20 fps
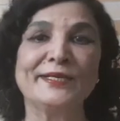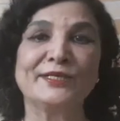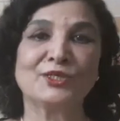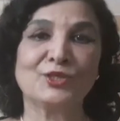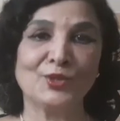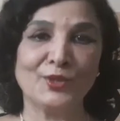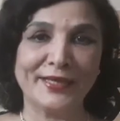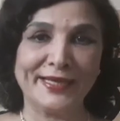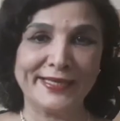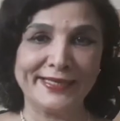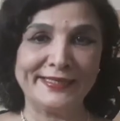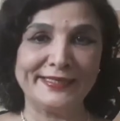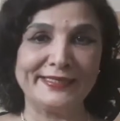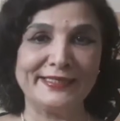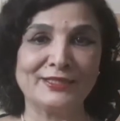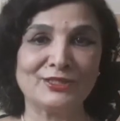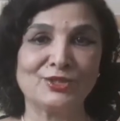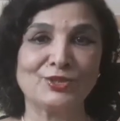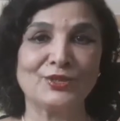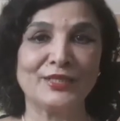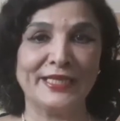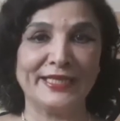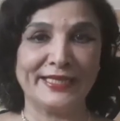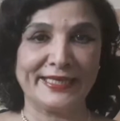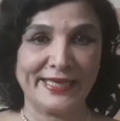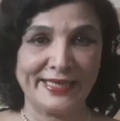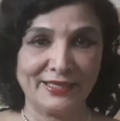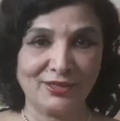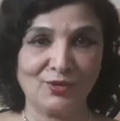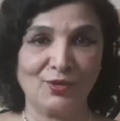so they
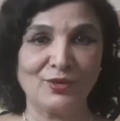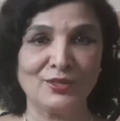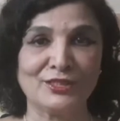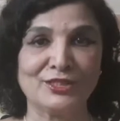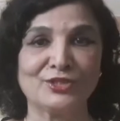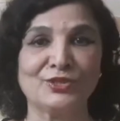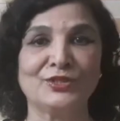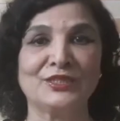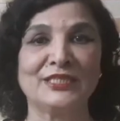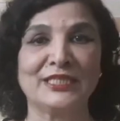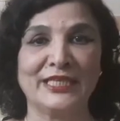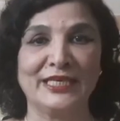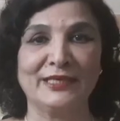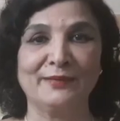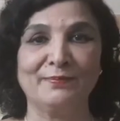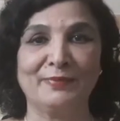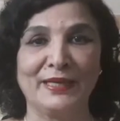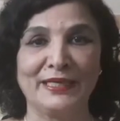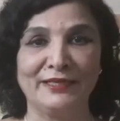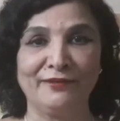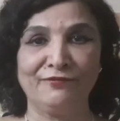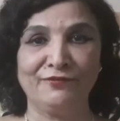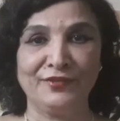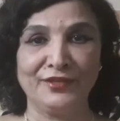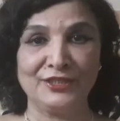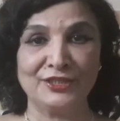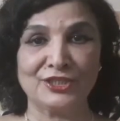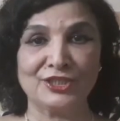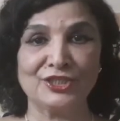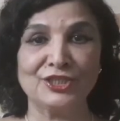can also take
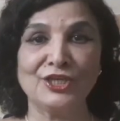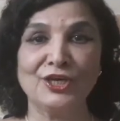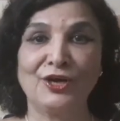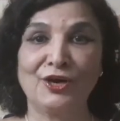benefit